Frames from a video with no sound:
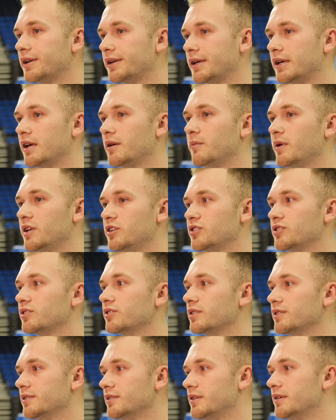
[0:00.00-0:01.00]
I made
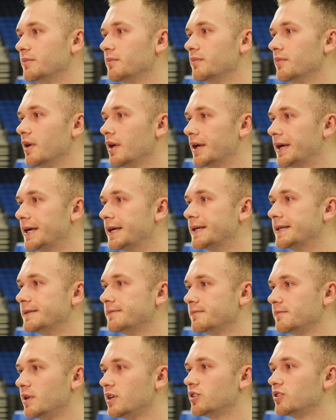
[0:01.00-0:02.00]
sure to
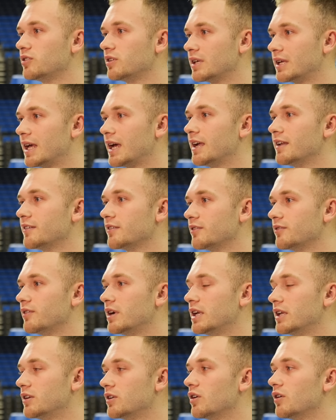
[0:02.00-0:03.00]
make sure the guys are
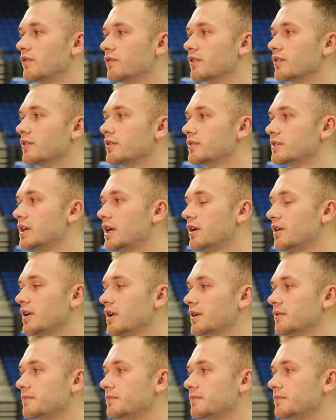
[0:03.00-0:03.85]
ready to go for Saturday.